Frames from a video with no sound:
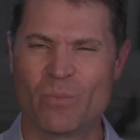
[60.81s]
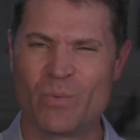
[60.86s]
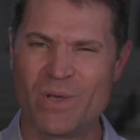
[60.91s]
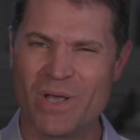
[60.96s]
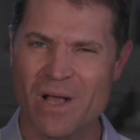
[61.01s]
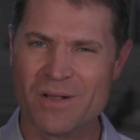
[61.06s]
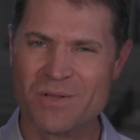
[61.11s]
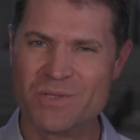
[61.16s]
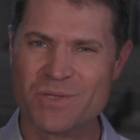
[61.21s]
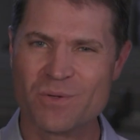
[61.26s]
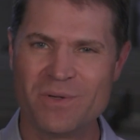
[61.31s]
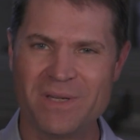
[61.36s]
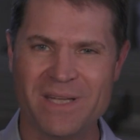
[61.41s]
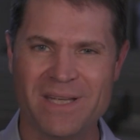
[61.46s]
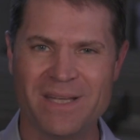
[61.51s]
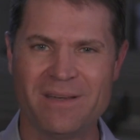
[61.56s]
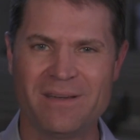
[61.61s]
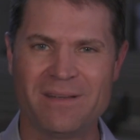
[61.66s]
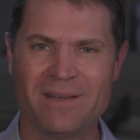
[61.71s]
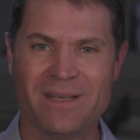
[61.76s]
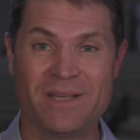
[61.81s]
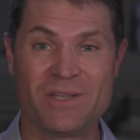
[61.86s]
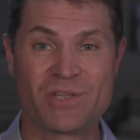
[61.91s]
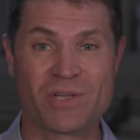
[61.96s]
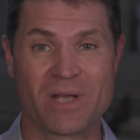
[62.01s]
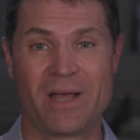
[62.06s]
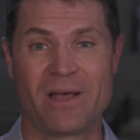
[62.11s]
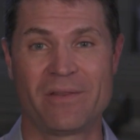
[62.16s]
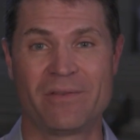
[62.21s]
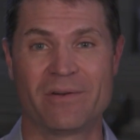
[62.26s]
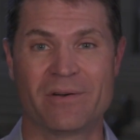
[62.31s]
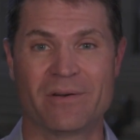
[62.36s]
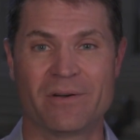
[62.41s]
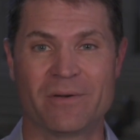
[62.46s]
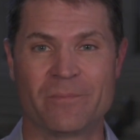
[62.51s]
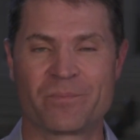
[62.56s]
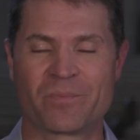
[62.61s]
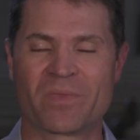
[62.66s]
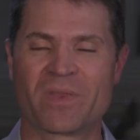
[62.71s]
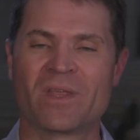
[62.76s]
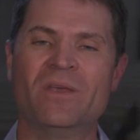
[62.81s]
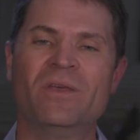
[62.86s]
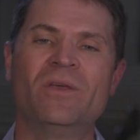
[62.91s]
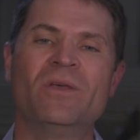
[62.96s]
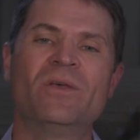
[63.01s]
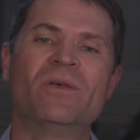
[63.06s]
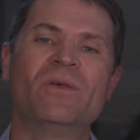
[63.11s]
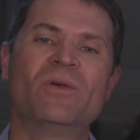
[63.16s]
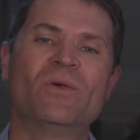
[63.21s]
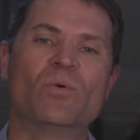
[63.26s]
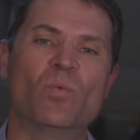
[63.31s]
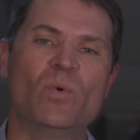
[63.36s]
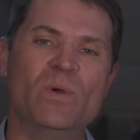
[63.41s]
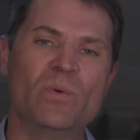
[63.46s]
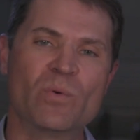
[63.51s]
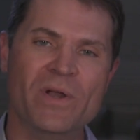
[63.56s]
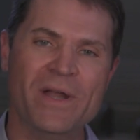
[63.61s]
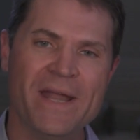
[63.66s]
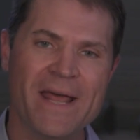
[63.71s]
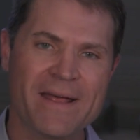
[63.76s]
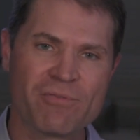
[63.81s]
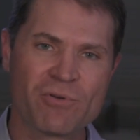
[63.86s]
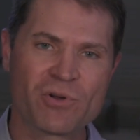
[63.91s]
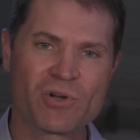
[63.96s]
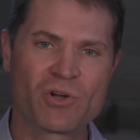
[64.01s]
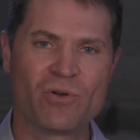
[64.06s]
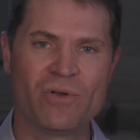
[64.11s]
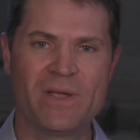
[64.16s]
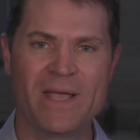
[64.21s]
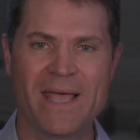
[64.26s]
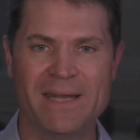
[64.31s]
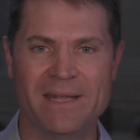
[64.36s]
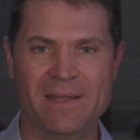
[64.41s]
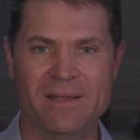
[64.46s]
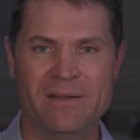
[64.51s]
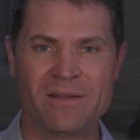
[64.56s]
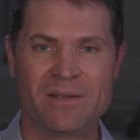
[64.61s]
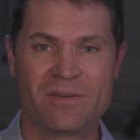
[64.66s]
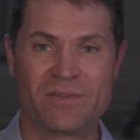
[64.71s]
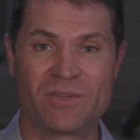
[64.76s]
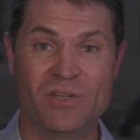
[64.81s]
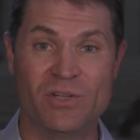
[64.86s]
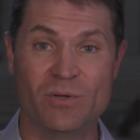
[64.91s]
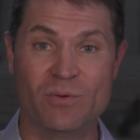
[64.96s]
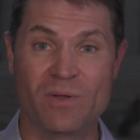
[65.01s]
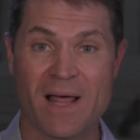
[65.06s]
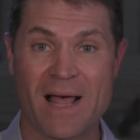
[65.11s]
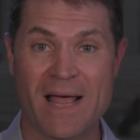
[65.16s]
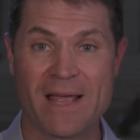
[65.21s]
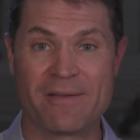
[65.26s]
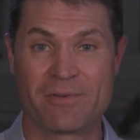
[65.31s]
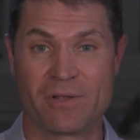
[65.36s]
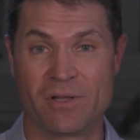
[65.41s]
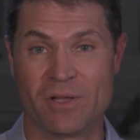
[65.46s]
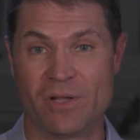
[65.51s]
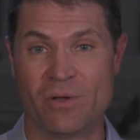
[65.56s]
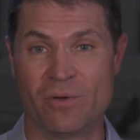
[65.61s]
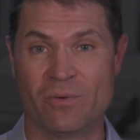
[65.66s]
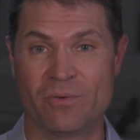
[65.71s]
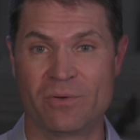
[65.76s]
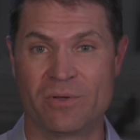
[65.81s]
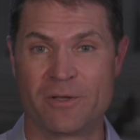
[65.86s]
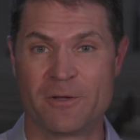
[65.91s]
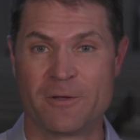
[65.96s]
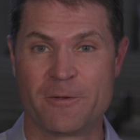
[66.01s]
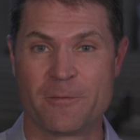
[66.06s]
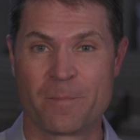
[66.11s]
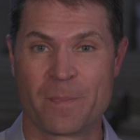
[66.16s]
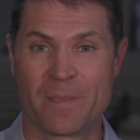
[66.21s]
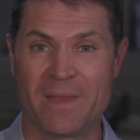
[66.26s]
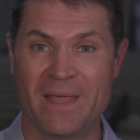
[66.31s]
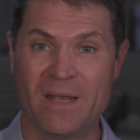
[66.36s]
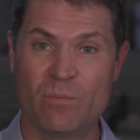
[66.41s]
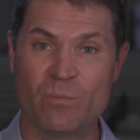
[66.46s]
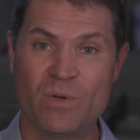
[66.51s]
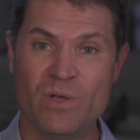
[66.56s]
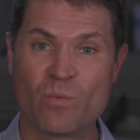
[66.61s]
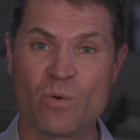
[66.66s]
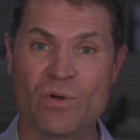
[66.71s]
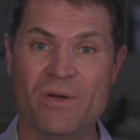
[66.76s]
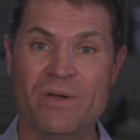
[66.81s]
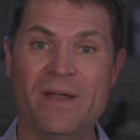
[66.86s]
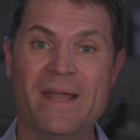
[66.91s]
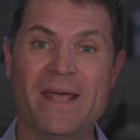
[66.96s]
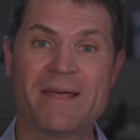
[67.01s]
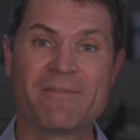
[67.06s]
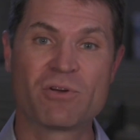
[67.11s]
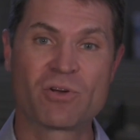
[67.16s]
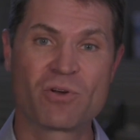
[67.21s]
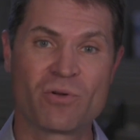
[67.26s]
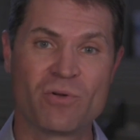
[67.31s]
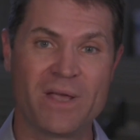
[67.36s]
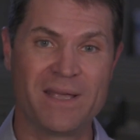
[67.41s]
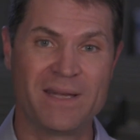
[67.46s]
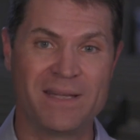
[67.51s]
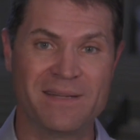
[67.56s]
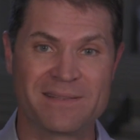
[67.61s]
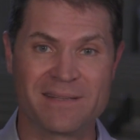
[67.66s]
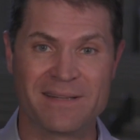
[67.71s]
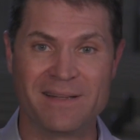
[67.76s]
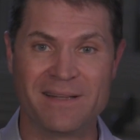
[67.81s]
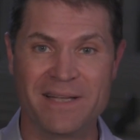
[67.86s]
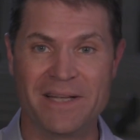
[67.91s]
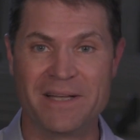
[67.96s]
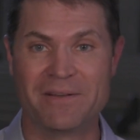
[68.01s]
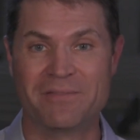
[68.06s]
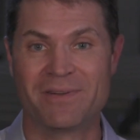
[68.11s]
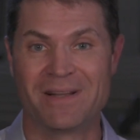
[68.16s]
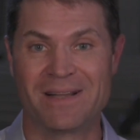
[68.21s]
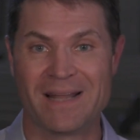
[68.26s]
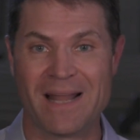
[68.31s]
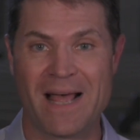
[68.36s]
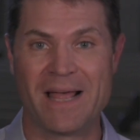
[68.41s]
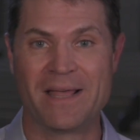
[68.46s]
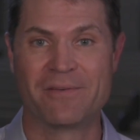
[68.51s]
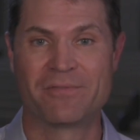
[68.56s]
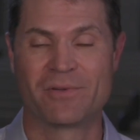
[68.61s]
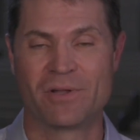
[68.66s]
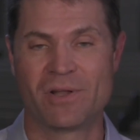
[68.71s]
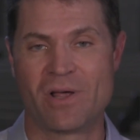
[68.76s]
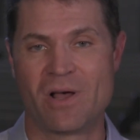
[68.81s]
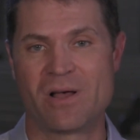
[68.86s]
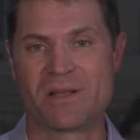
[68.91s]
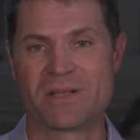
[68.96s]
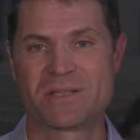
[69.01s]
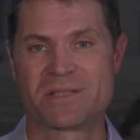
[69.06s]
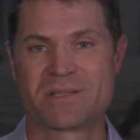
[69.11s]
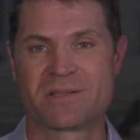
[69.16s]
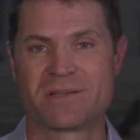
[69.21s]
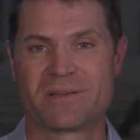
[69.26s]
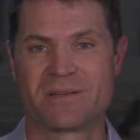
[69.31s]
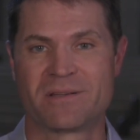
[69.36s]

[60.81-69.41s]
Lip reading: we also need each other. We were never created to do life alone. And we were never created to live life lost.